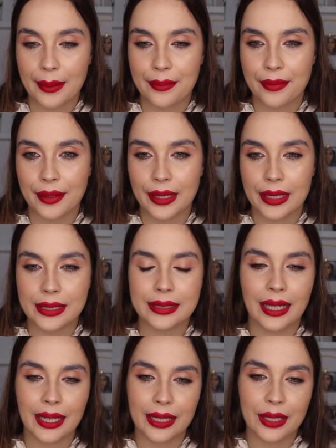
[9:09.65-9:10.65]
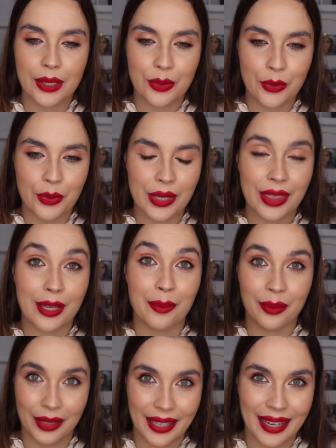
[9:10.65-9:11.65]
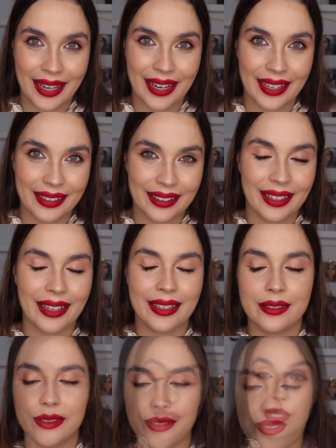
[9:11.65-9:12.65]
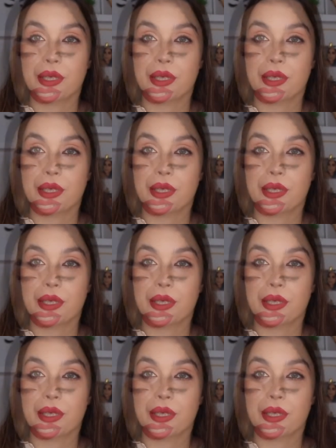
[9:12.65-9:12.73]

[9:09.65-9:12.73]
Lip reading: but like with a black eyeliner.